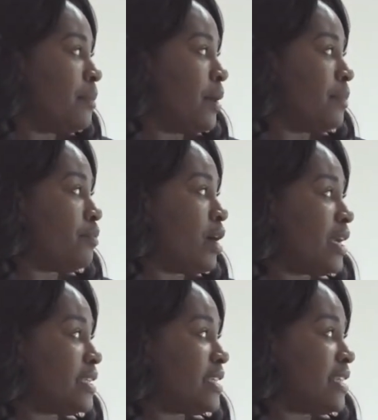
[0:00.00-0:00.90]
But
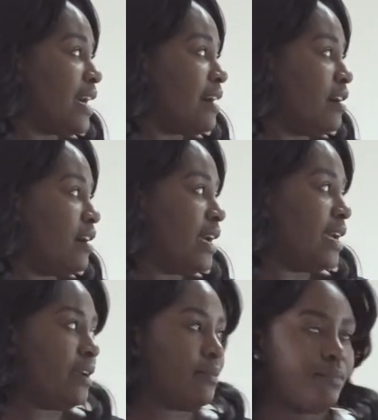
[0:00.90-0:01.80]
prior to that,
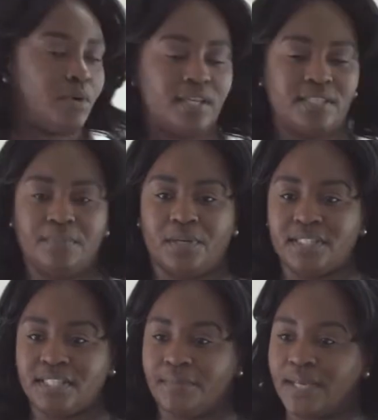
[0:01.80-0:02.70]
I worked in
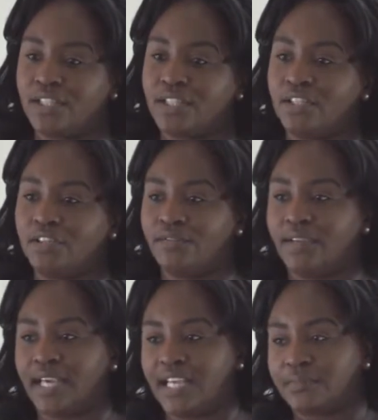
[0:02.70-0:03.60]
participation and youth
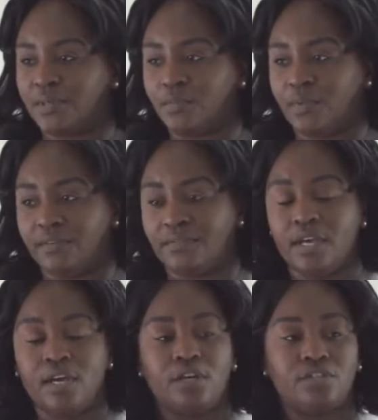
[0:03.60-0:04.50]
engagement with
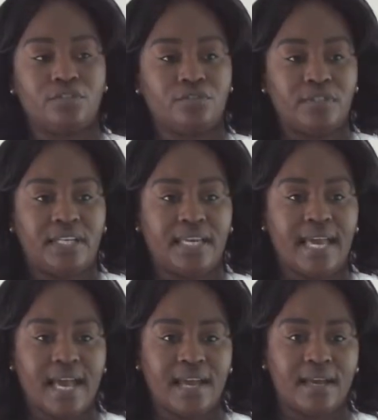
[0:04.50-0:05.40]
children in
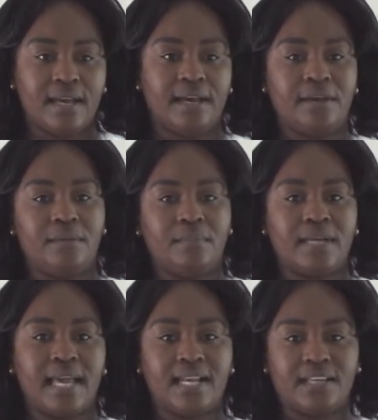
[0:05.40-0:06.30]
care,
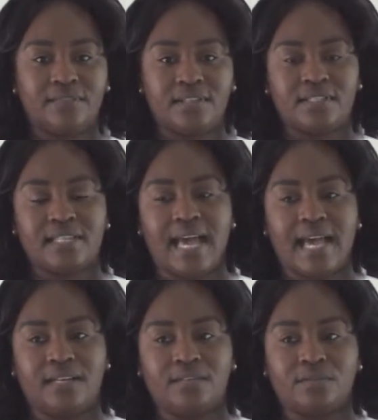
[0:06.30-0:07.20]
care leavers,
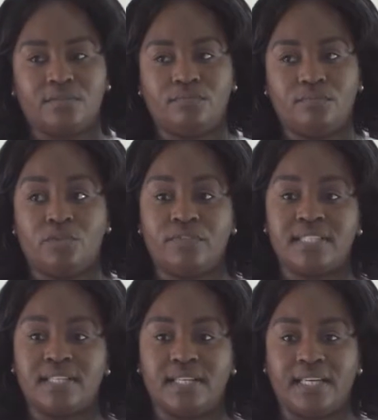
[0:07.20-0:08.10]
and more
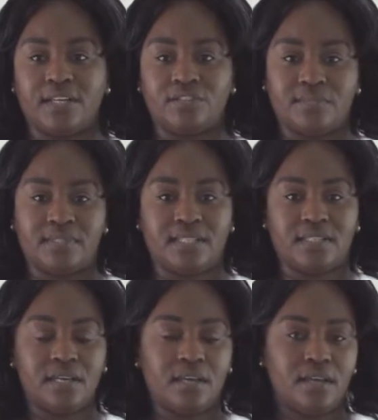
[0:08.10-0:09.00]
recently adopted
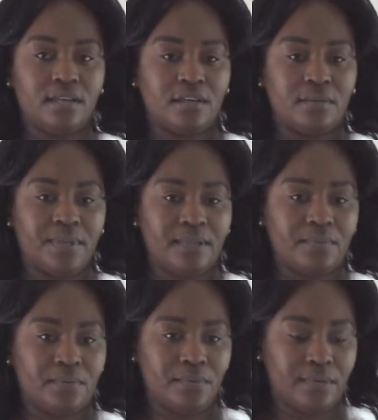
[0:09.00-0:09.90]
young
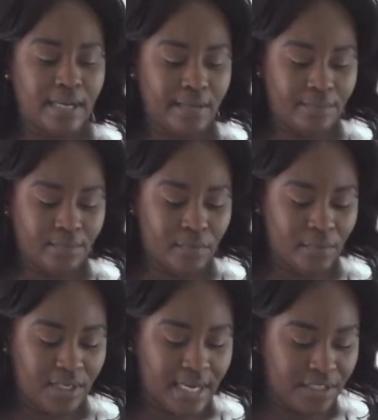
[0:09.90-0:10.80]
people
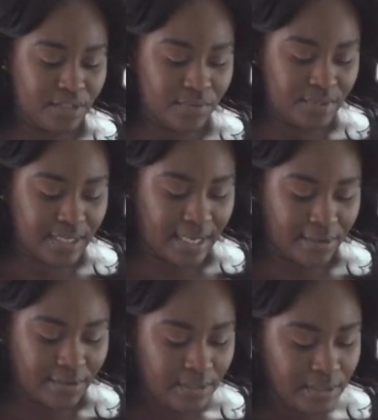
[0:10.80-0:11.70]
on a national
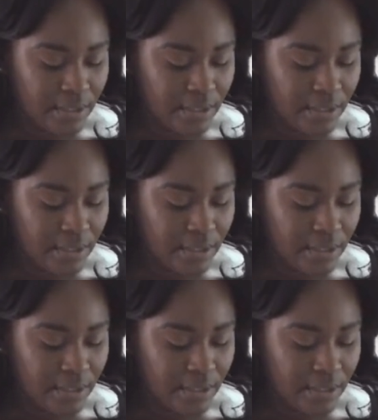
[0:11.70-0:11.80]
scale.